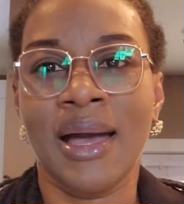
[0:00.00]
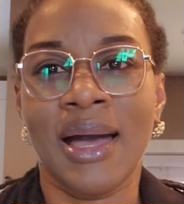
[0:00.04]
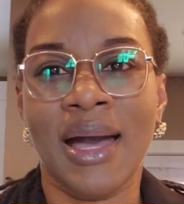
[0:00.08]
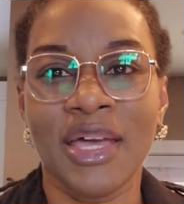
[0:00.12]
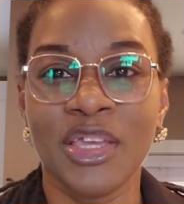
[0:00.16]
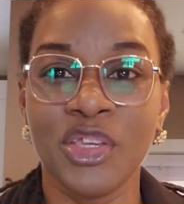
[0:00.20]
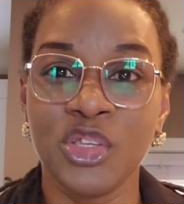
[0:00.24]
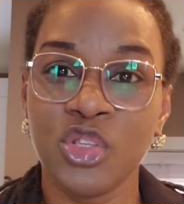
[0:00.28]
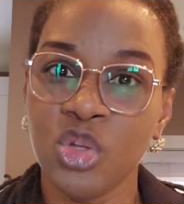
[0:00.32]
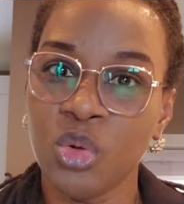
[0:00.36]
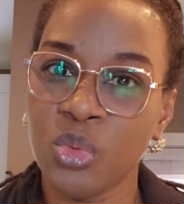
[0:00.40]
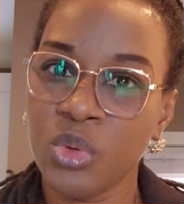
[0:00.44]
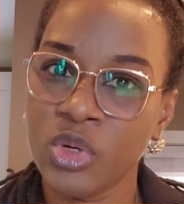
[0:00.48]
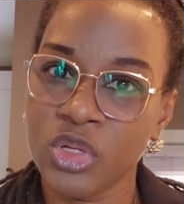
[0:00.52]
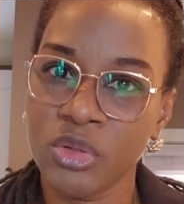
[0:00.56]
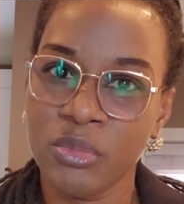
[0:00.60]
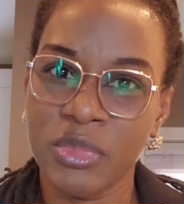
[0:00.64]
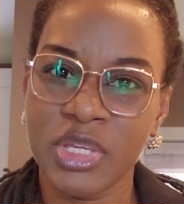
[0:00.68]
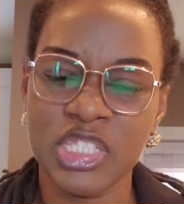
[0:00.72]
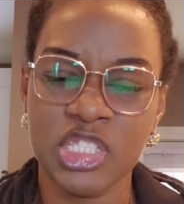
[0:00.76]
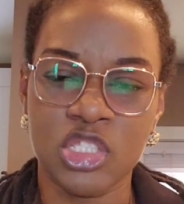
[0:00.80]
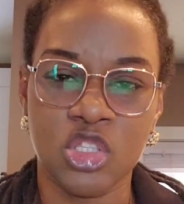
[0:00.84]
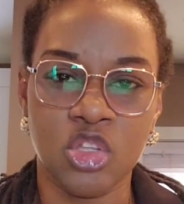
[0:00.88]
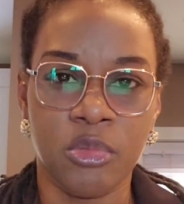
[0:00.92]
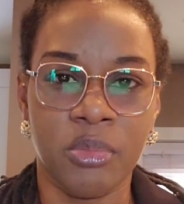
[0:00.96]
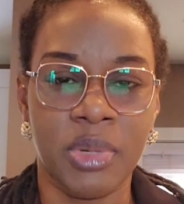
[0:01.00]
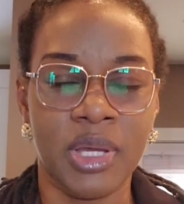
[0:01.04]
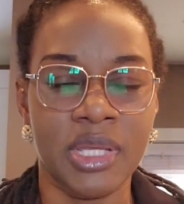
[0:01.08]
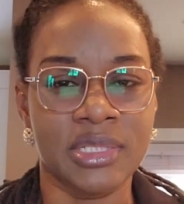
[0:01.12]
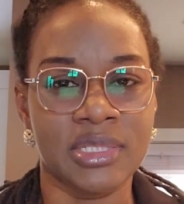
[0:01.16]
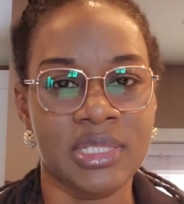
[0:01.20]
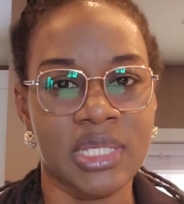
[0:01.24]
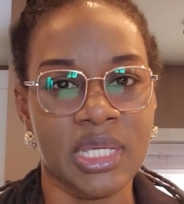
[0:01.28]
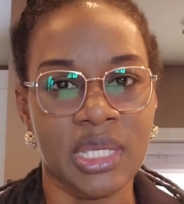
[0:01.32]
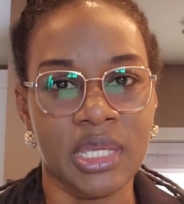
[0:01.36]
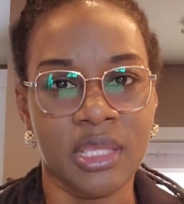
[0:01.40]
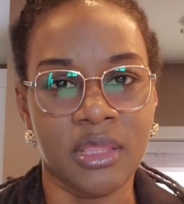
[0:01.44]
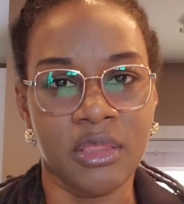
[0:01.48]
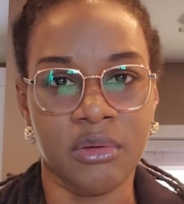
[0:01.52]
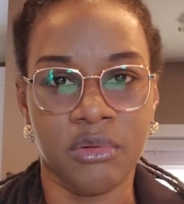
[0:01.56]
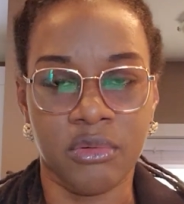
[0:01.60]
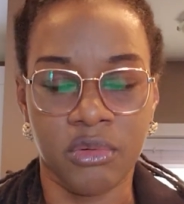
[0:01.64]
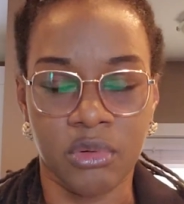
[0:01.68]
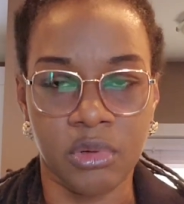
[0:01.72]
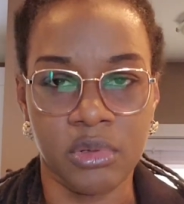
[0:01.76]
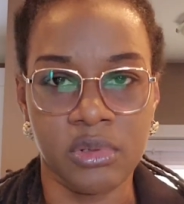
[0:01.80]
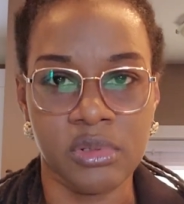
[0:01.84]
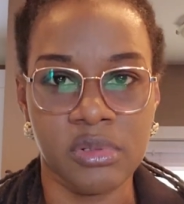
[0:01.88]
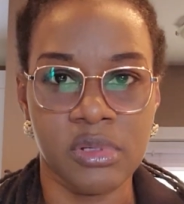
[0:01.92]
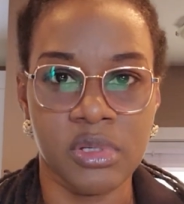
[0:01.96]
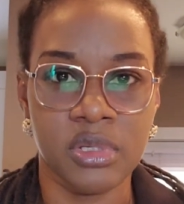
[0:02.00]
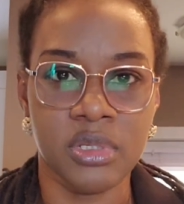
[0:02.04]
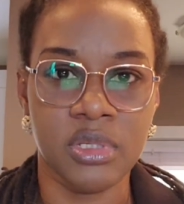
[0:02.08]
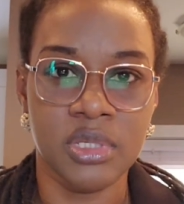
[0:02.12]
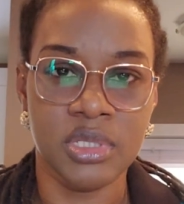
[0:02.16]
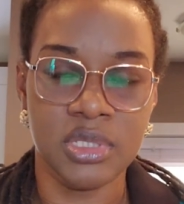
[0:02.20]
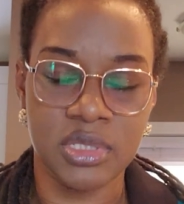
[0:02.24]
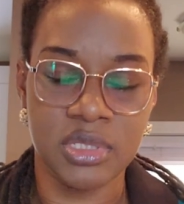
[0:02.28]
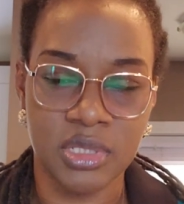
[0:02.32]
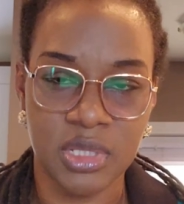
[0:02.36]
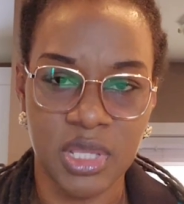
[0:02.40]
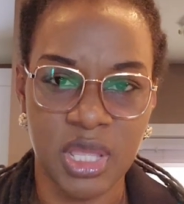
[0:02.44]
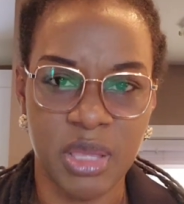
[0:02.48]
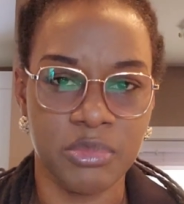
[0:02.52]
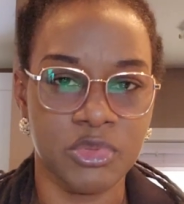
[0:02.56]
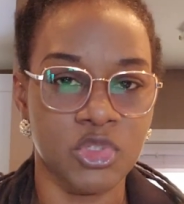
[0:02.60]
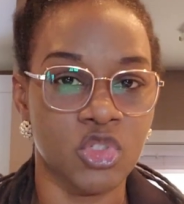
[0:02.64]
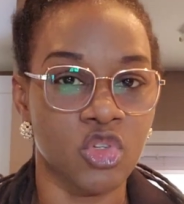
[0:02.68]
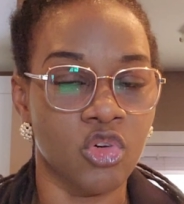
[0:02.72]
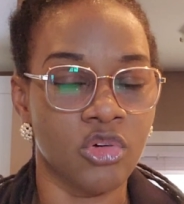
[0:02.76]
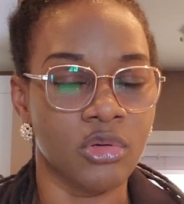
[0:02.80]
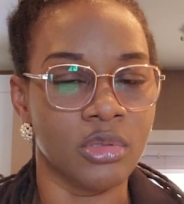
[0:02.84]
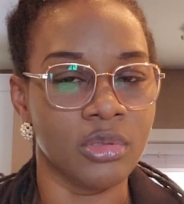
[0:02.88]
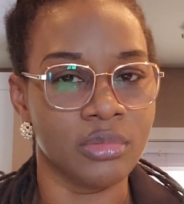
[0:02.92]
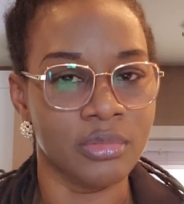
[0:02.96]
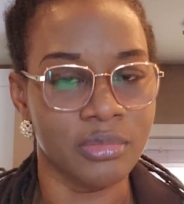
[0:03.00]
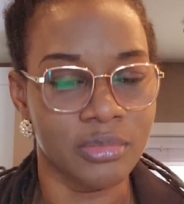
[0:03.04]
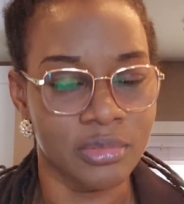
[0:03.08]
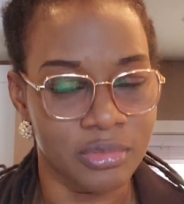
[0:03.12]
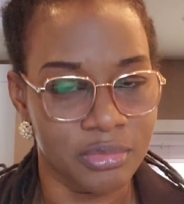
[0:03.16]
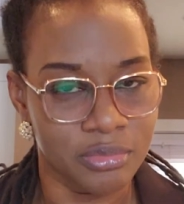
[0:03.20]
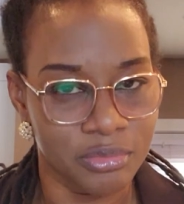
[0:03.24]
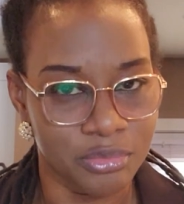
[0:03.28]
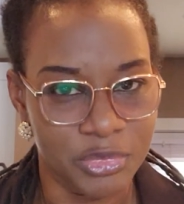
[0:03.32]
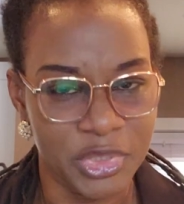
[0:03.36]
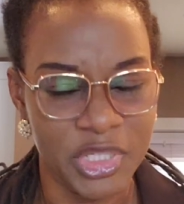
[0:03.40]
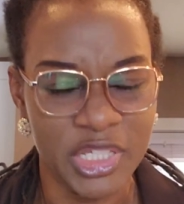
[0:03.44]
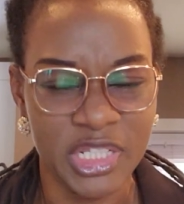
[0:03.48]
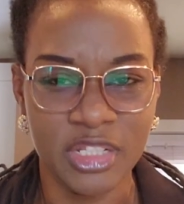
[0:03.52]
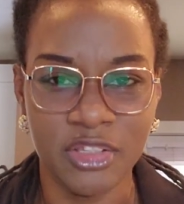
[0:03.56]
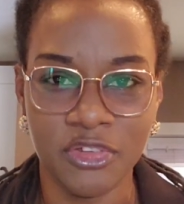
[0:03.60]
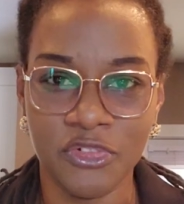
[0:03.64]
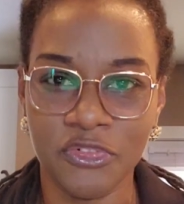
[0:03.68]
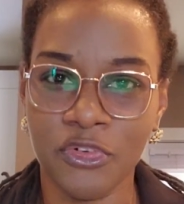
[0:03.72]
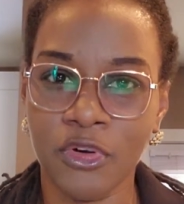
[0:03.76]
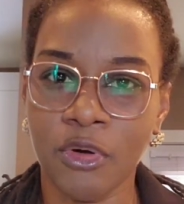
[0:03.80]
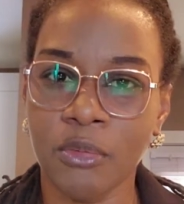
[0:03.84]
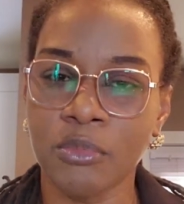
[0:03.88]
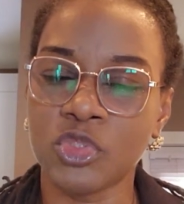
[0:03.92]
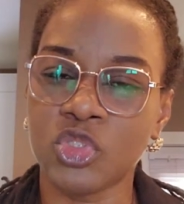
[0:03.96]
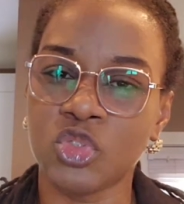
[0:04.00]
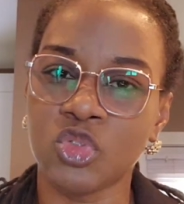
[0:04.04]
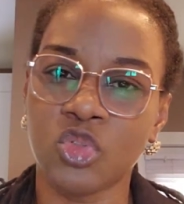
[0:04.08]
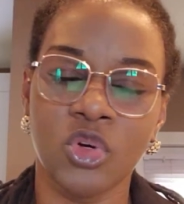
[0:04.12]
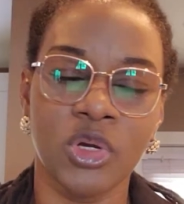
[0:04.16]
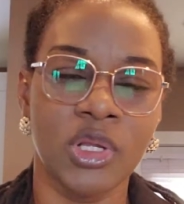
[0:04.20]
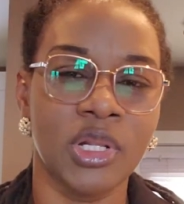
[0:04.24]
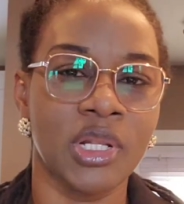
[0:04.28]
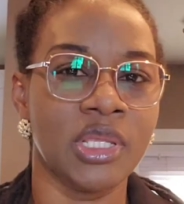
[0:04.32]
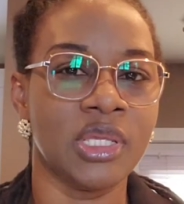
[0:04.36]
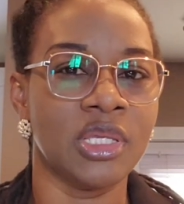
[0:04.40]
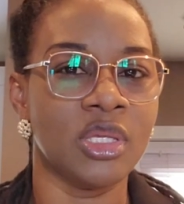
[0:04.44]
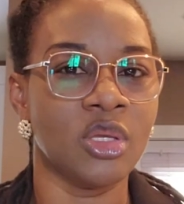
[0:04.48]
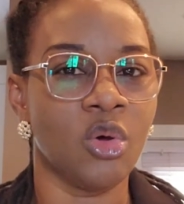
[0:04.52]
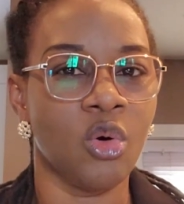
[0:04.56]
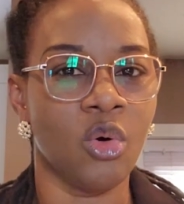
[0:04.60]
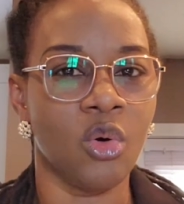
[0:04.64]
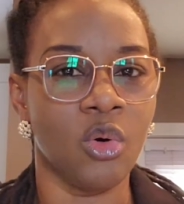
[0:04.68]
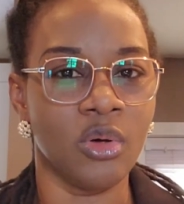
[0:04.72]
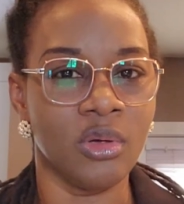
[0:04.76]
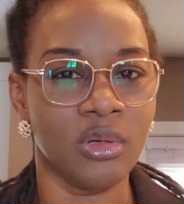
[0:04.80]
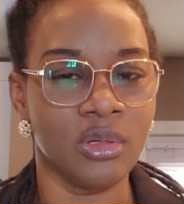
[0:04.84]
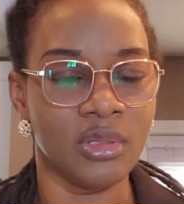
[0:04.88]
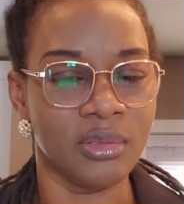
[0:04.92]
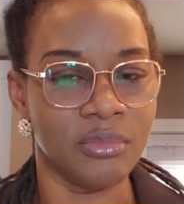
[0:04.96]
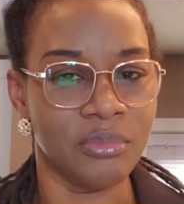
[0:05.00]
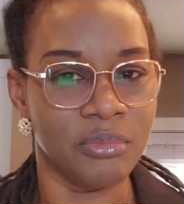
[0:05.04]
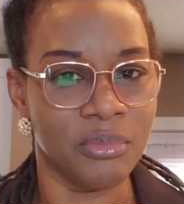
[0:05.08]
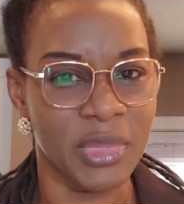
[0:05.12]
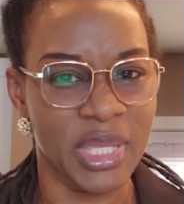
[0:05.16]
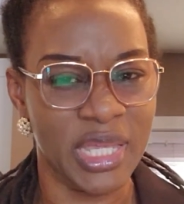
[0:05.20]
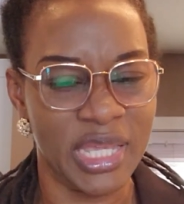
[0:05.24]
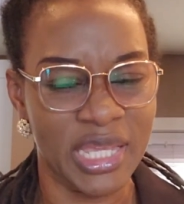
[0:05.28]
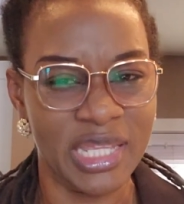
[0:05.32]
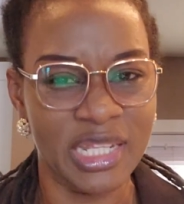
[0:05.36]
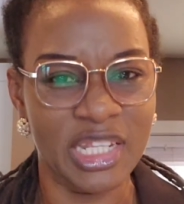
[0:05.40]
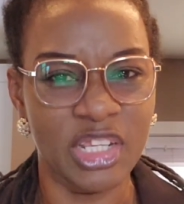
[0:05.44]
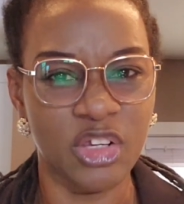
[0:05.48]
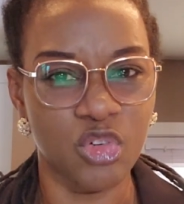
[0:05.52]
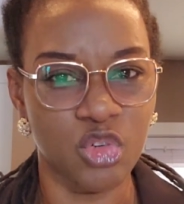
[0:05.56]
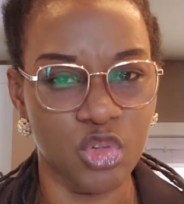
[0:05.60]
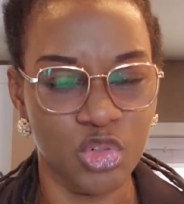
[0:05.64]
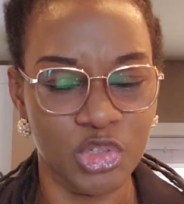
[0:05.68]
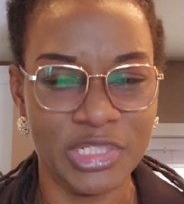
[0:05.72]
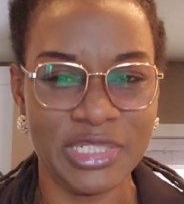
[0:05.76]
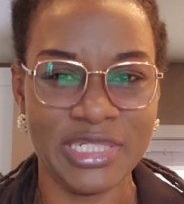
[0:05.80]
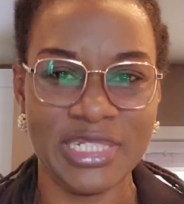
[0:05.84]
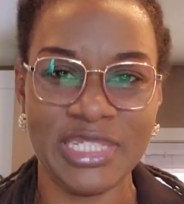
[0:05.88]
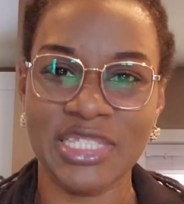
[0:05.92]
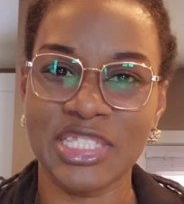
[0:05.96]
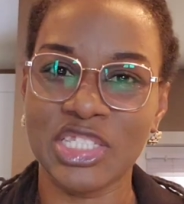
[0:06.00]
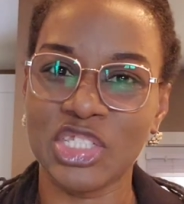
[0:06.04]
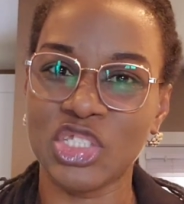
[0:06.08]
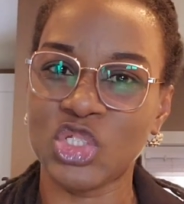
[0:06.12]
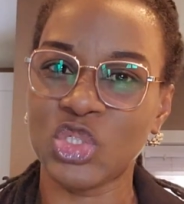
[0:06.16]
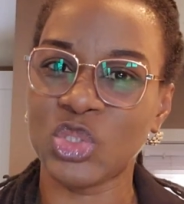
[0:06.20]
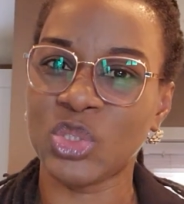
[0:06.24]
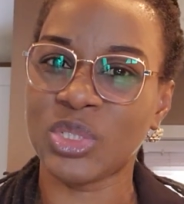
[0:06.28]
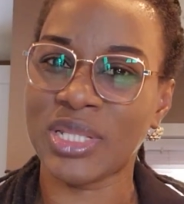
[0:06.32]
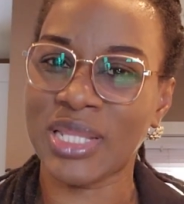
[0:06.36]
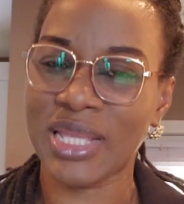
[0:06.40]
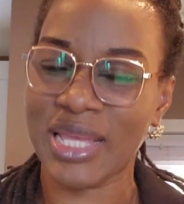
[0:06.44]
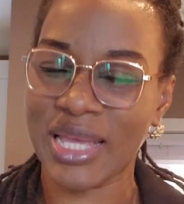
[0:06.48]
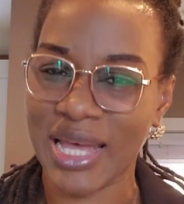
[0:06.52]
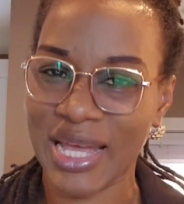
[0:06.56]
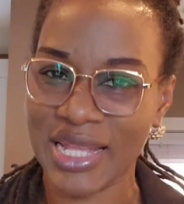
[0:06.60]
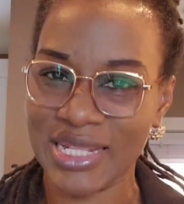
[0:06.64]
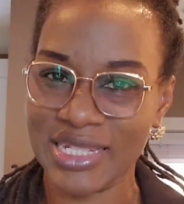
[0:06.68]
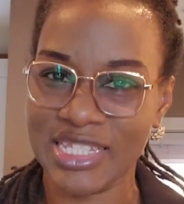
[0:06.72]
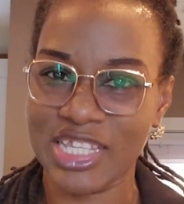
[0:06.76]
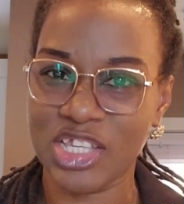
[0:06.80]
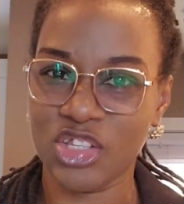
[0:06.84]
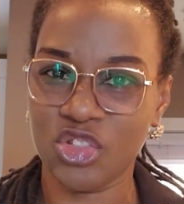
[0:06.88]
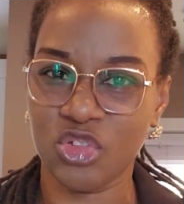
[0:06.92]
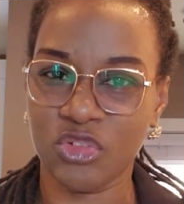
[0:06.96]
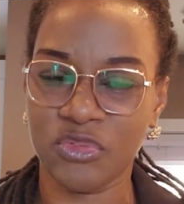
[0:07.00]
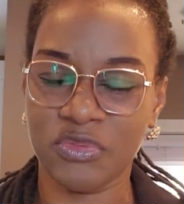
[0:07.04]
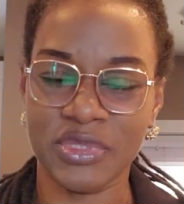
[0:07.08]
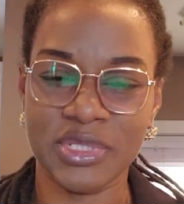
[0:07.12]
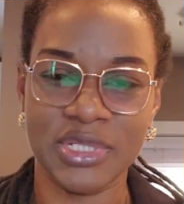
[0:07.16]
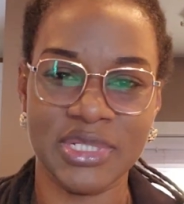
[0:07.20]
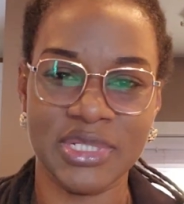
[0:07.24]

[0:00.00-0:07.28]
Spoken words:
and you don't want to mess it up by taking the wrong steps or being informed wrongly or making a wrong decision at the end of